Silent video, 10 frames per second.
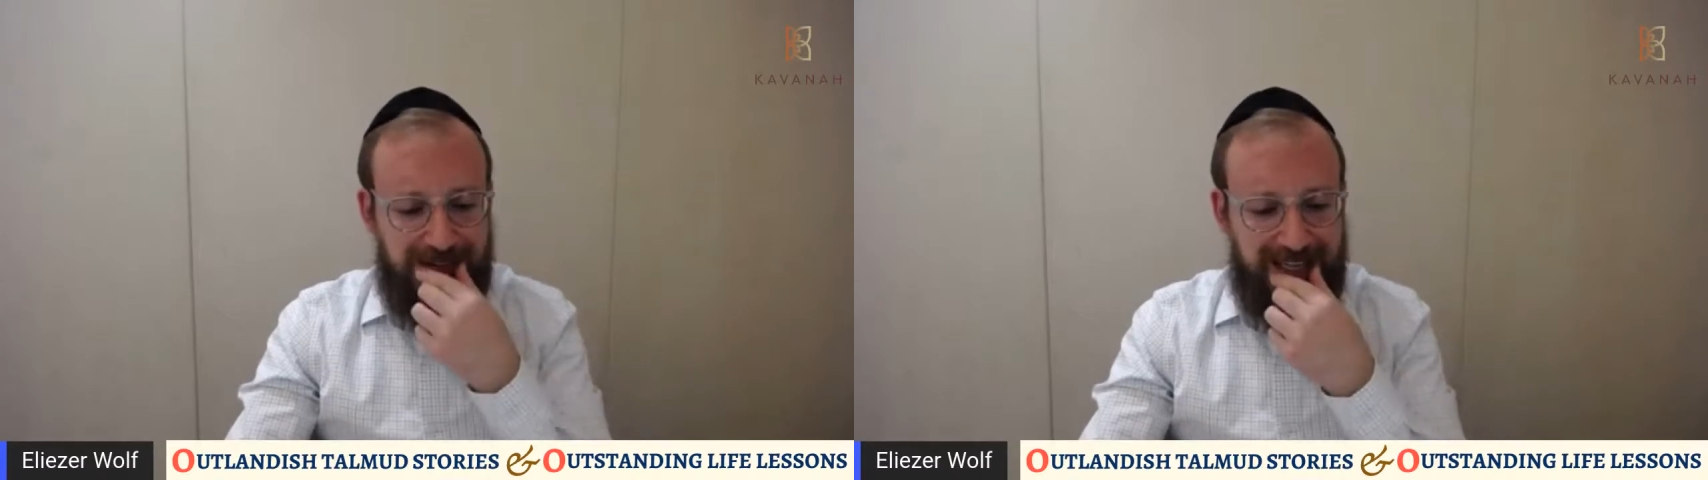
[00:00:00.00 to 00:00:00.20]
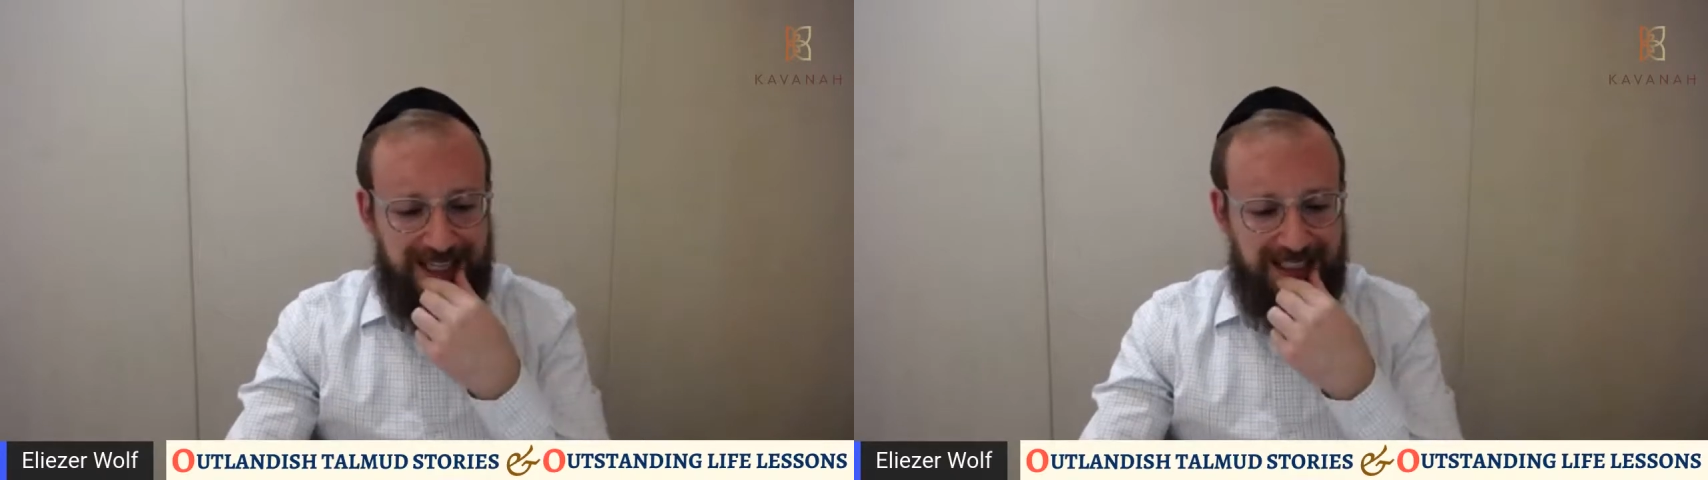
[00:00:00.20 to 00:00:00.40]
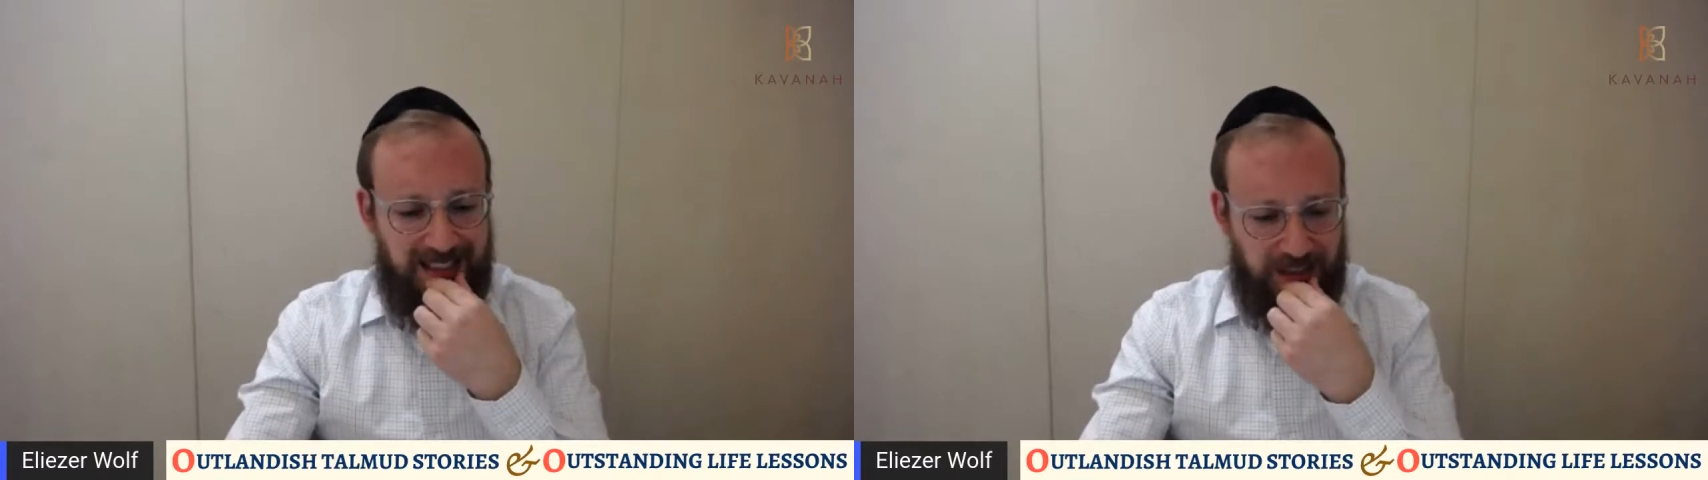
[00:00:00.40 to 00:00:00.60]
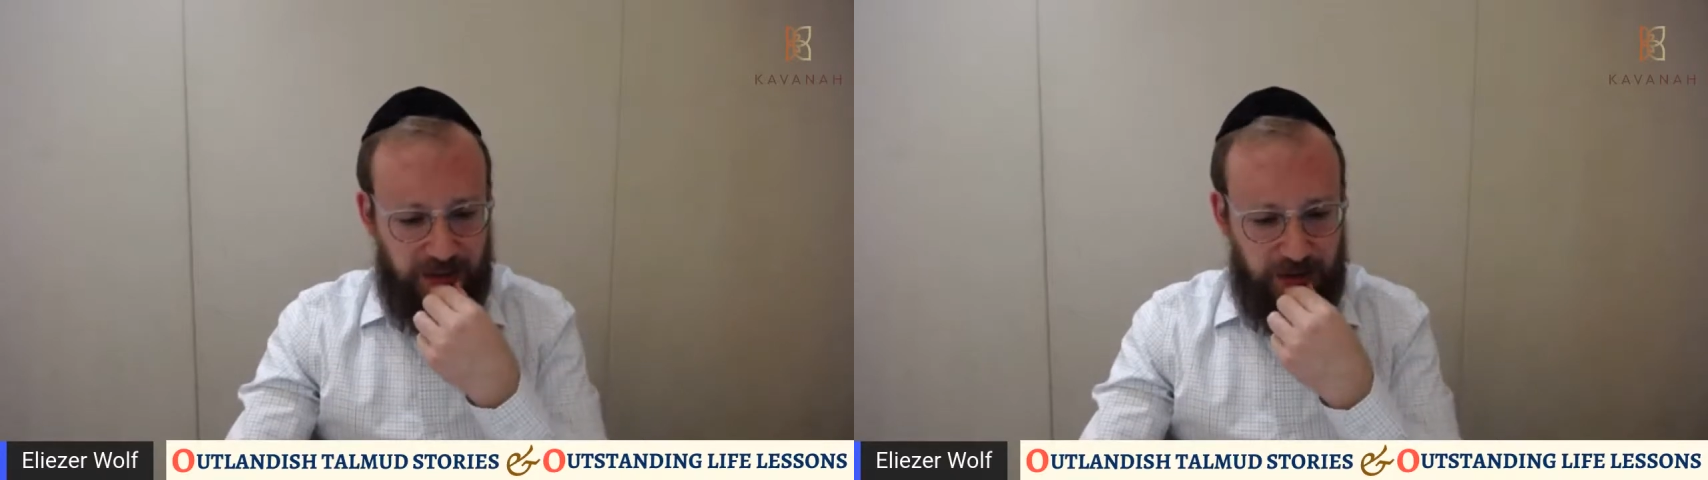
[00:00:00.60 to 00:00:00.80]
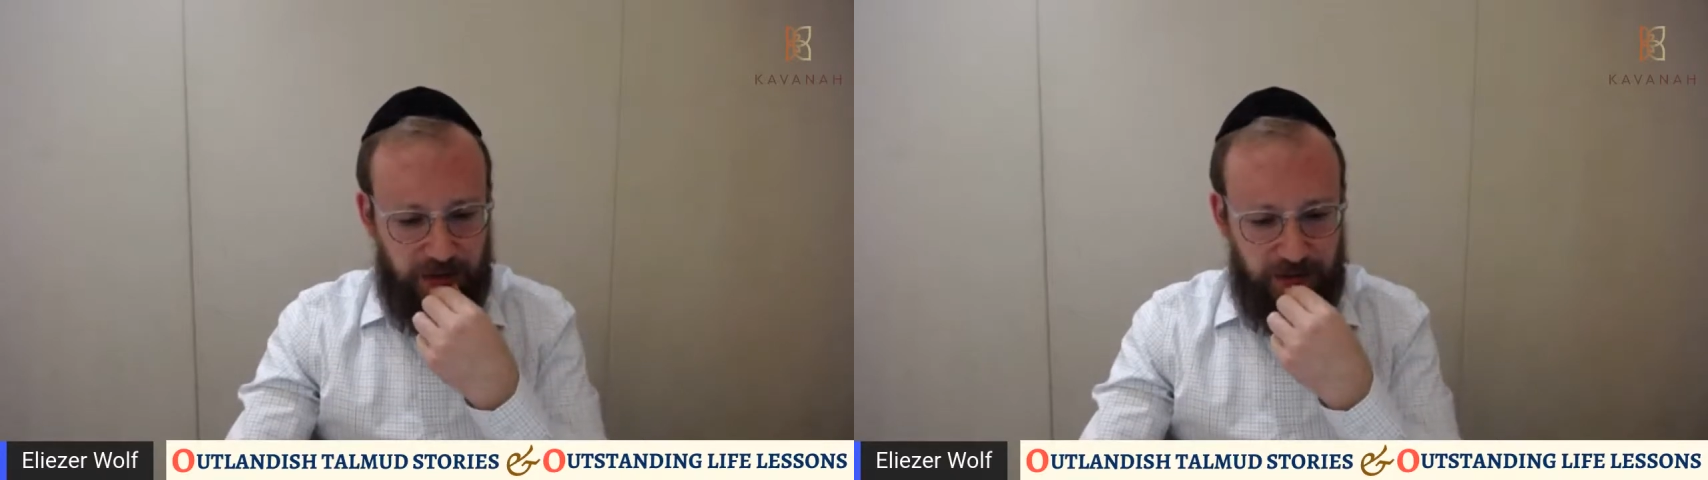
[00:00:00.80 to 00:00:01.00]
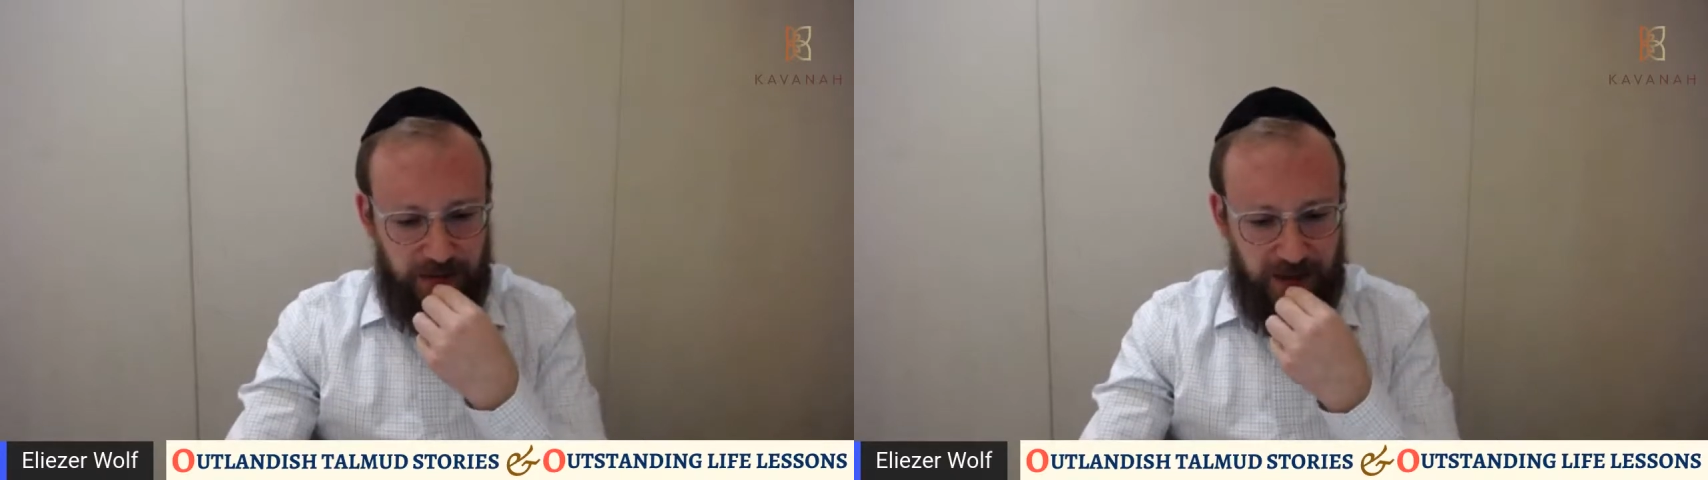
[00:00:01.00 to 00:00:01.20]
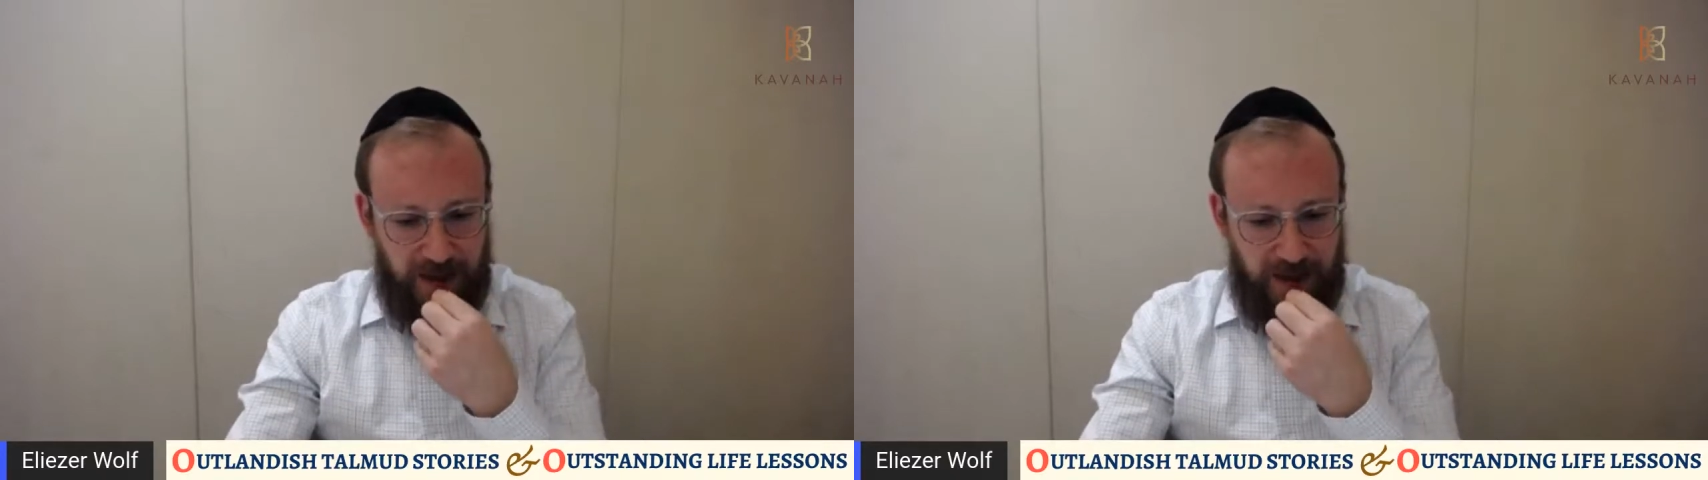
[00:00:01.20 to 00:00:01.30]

text 2,